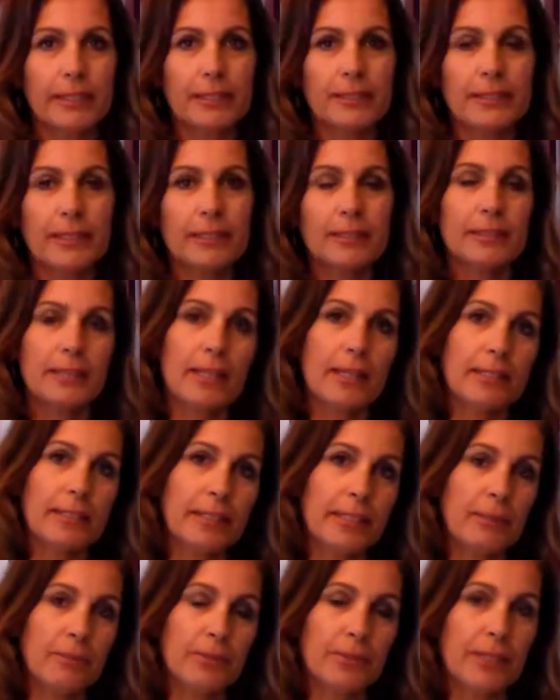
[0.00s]
Say to that
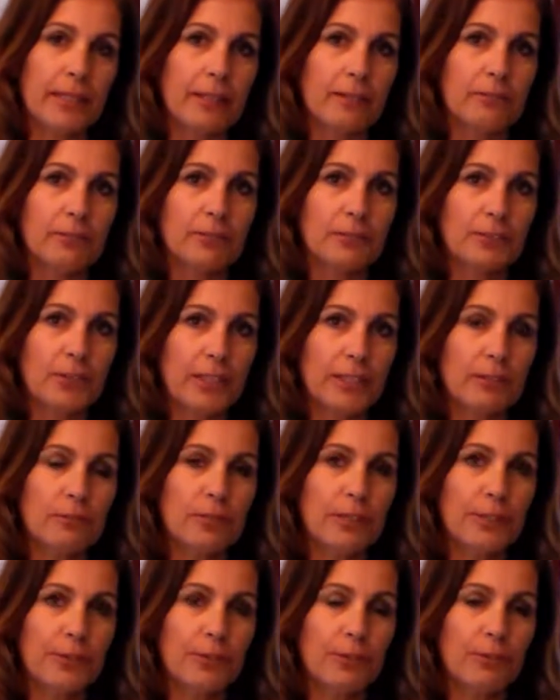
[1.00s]
neighbor that tried to
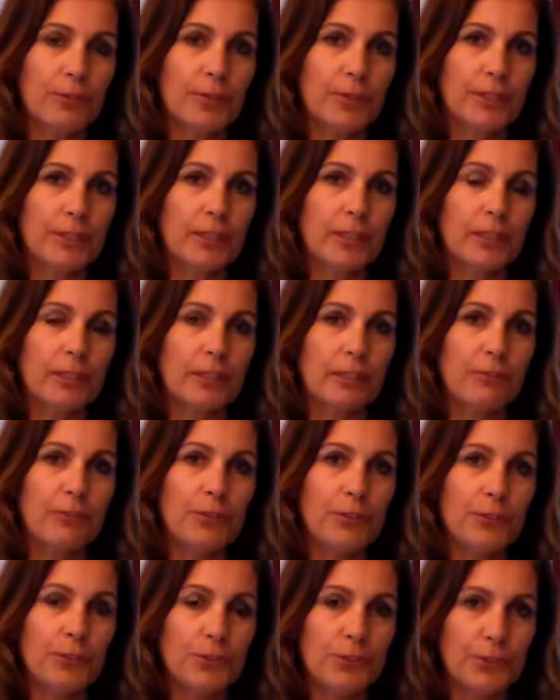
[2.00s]
run you over with the car, if
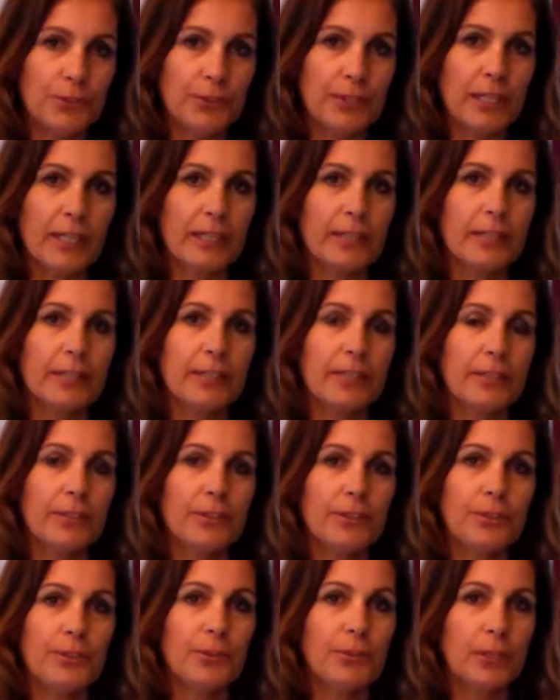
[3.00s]
you do that
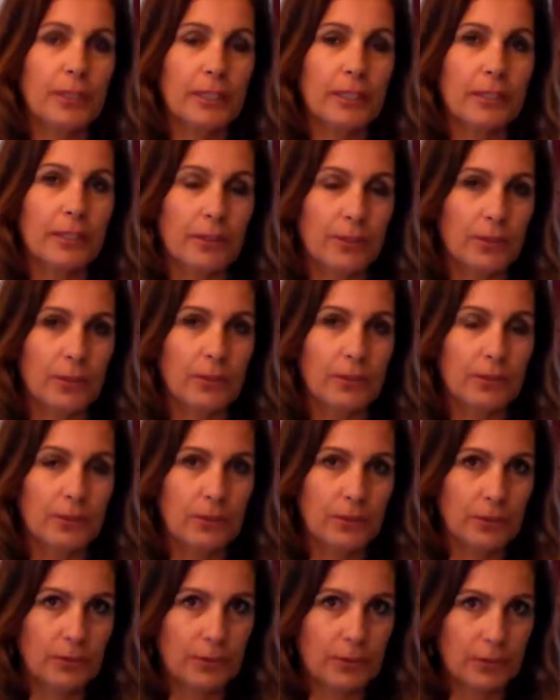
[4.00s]
again, you are going to
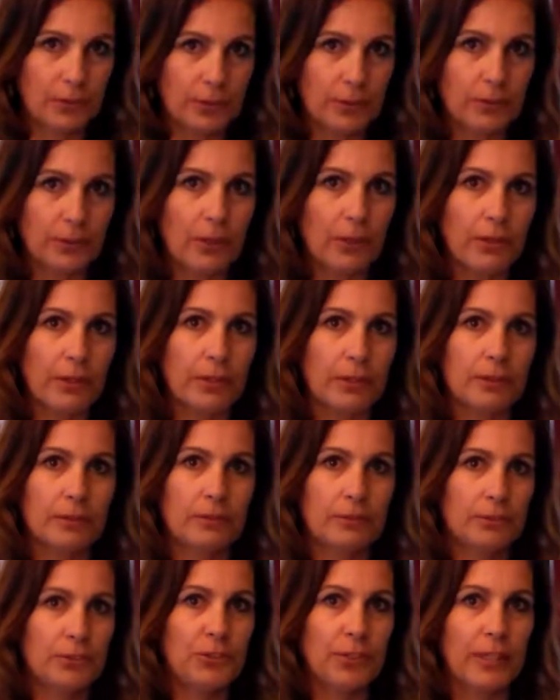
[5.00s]
go
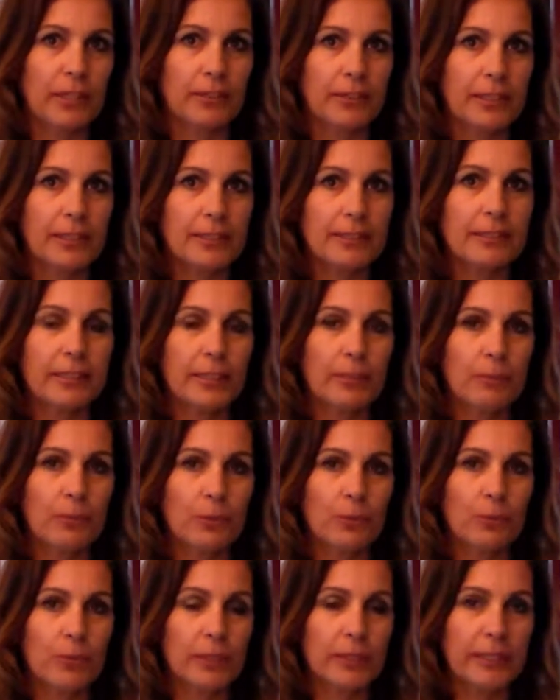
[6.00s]
to jail next time,
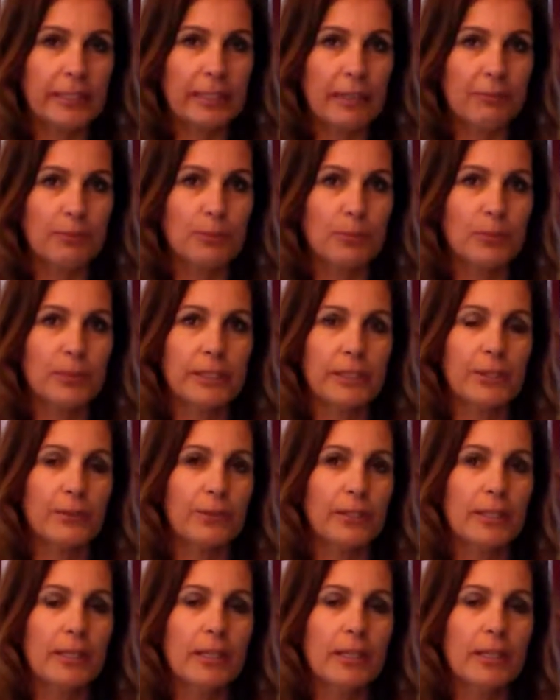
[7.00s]
or we're going to have to bring you